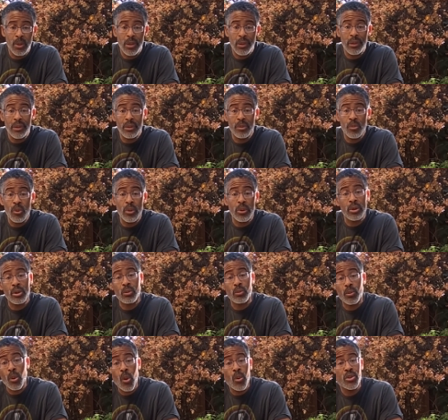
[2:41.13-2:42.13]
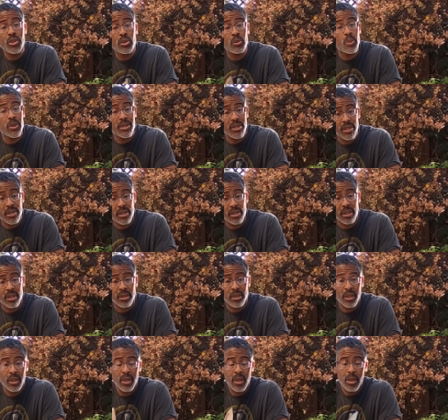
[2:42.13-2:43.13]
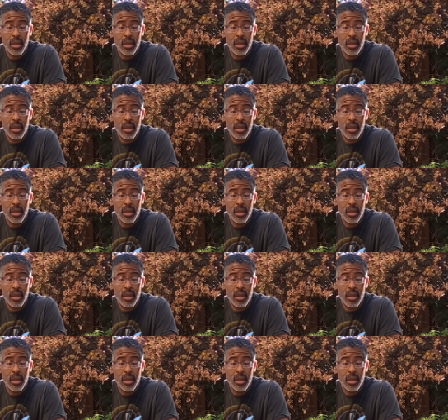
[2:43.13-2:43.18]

a little more corrosion resistant.